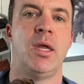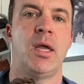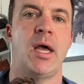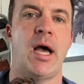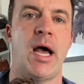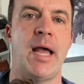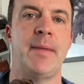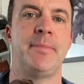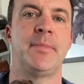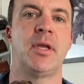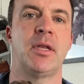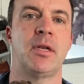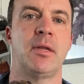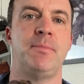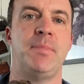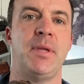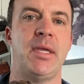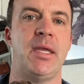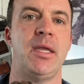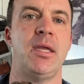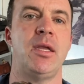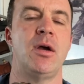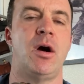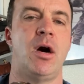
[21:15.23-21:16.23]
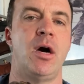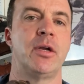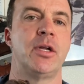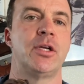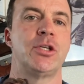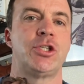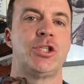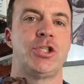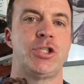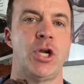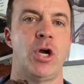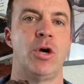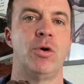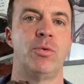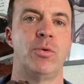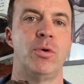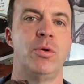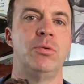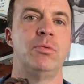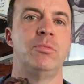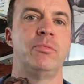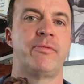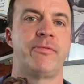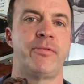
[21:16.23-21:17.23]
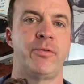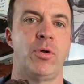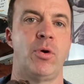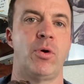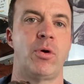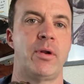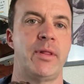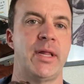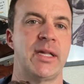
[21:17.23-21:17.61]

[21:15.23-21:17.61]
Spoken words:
I'm going to be on a showroom floor